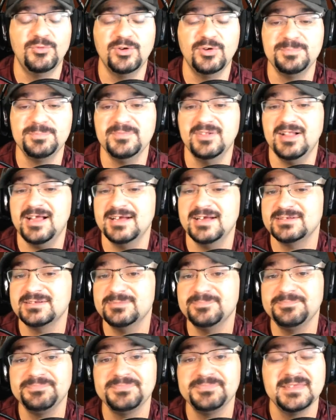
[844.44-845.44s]
warped and locked
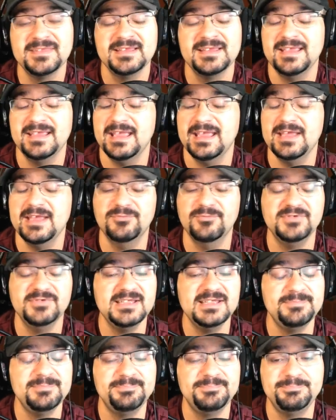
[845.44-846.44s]
him, and
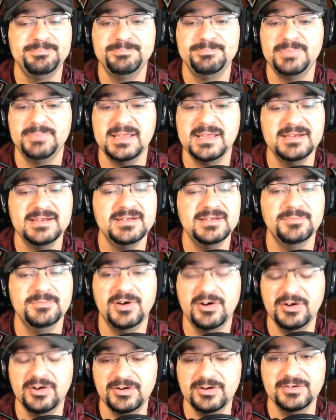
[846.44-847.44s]
we pinned
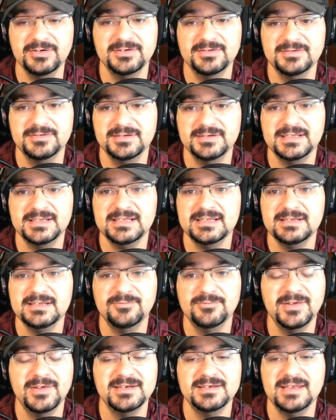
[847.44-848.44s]
him hard.
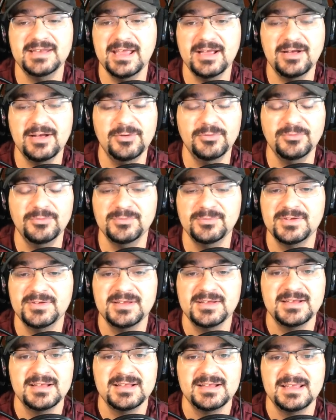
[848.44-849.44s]
He went down,
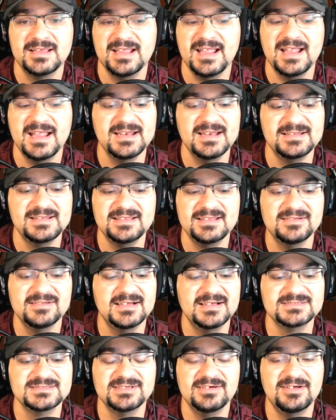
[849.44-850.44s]
and he
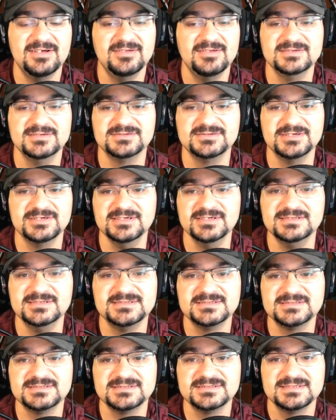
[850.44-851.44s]
lost all his
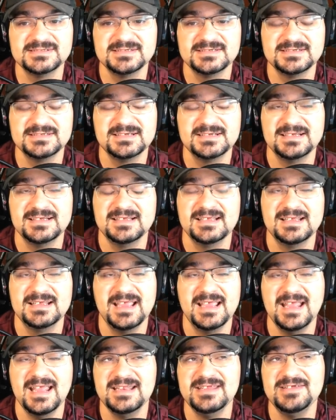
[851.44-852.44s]
goods.
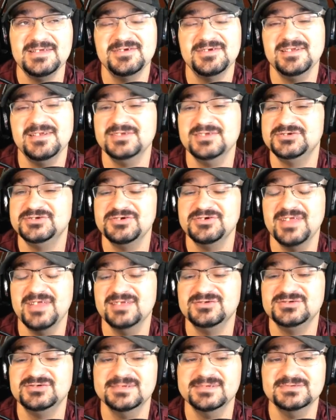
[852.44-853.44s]
And he couldn't insure
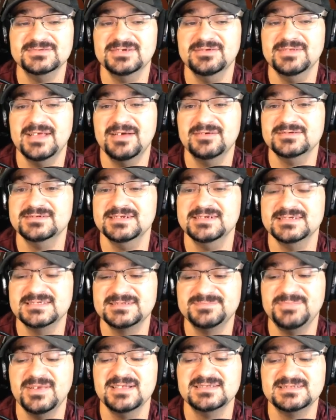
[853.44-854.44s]
that ship, so that was an
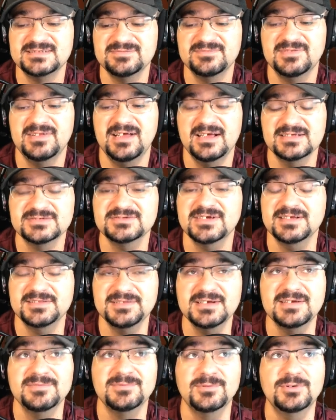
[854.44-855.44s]
expensive loss
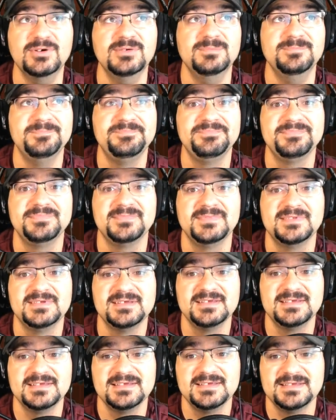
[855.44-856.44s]
right there for him.
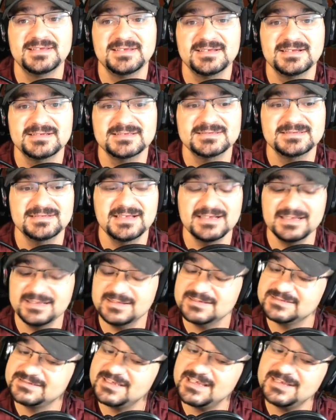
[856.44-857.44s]
Like,
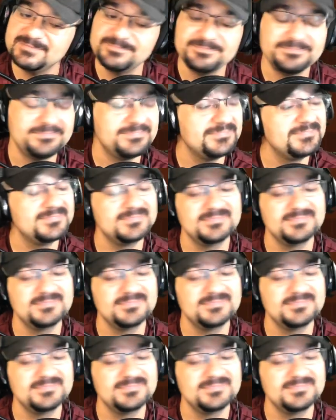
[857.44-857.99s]
in this game,